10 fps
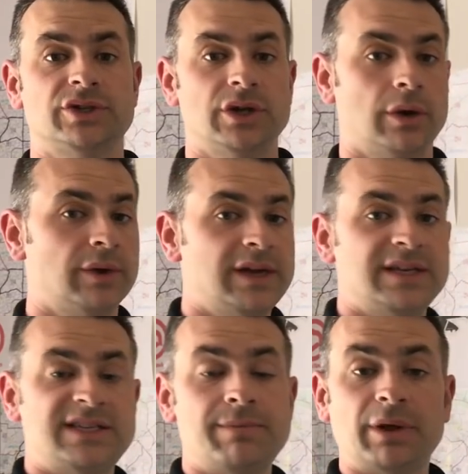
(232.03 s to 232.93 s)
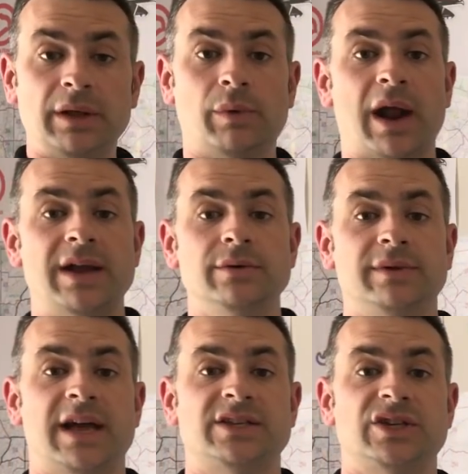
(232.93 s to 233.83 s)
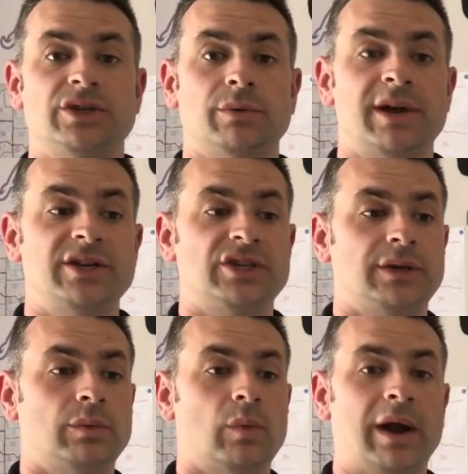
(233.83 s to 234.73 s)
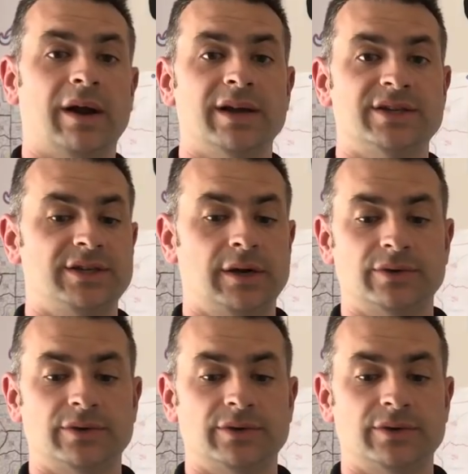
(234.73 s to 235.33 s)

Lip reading: So typically what I do in that situation, whereas,